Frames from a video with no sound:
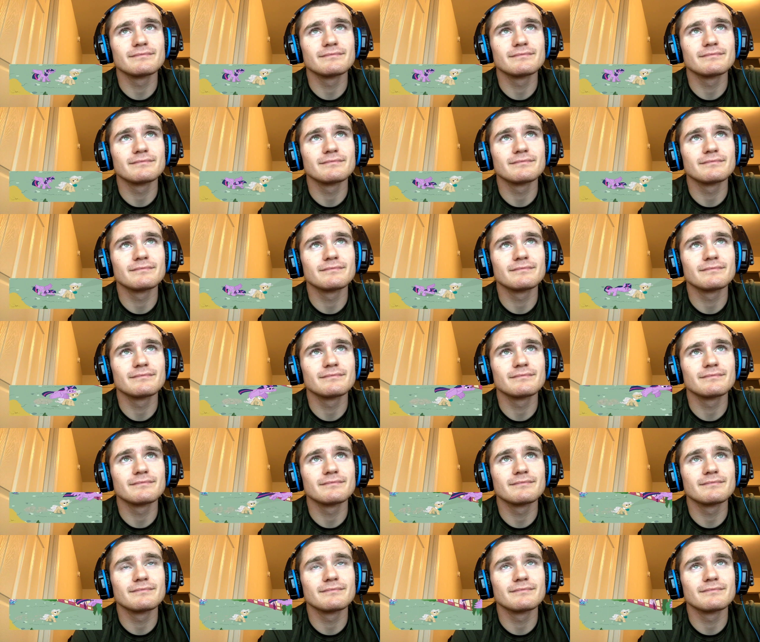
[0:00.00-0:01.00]

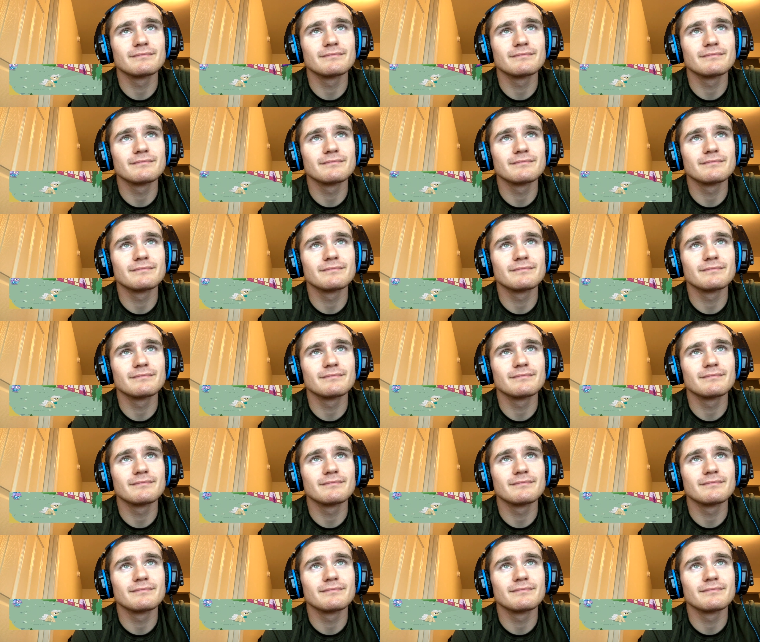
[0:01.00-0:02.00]

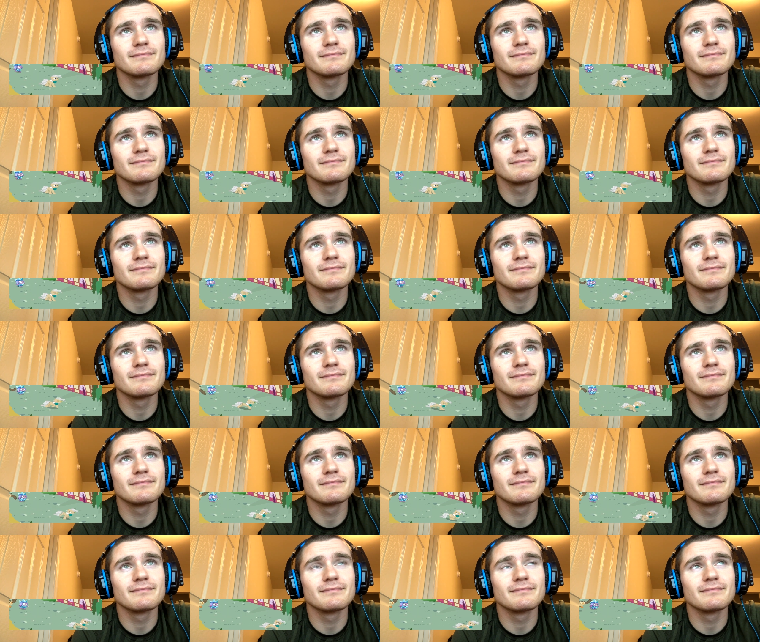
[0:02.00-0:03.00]

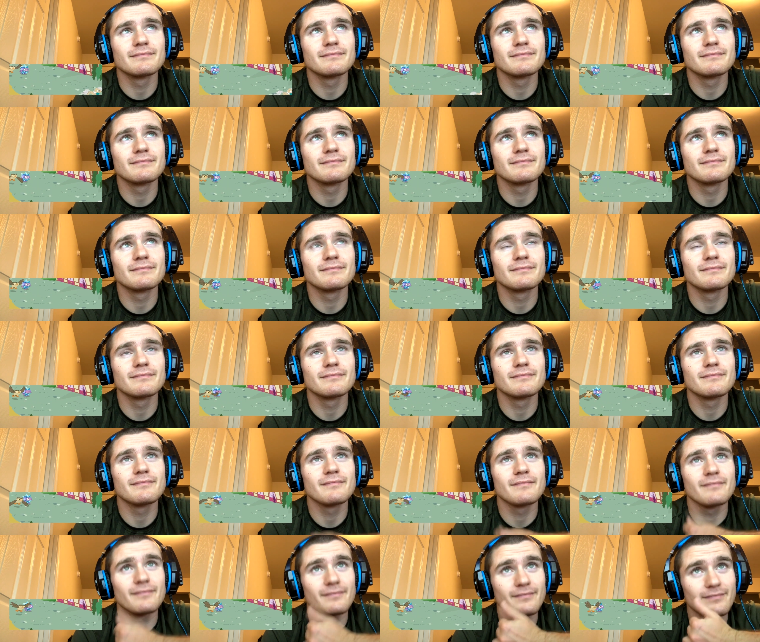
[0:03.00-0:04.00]

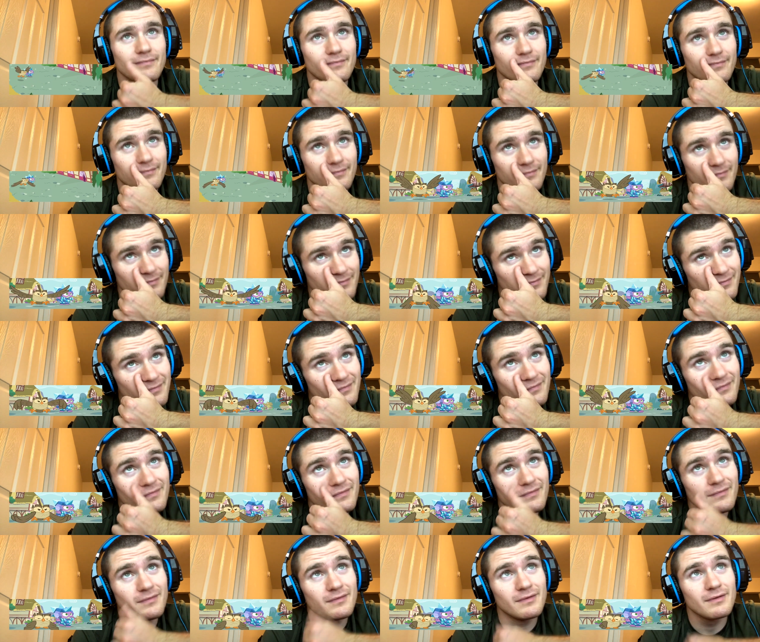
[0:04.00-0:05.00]

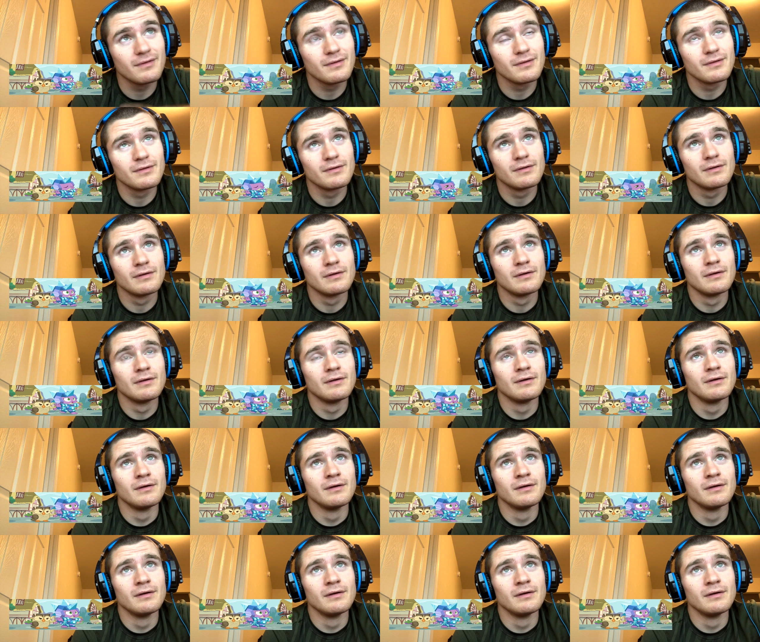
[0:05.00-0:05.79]
(silence)